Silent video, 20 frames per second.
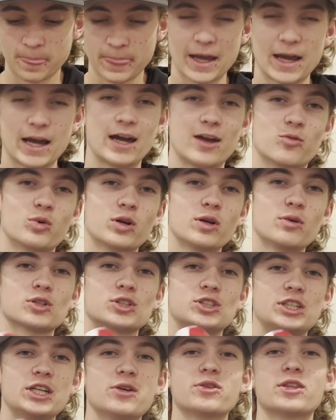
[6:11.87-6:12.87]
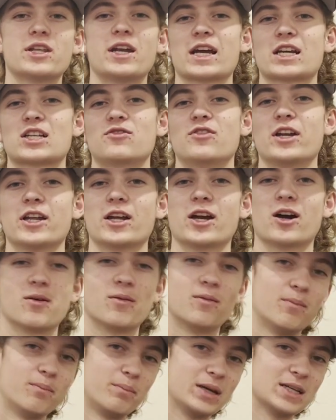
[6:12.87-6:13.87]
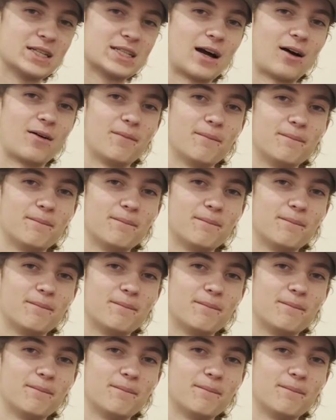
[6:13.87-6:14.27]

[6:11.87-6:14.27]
And we will see you in the next video. Peace out.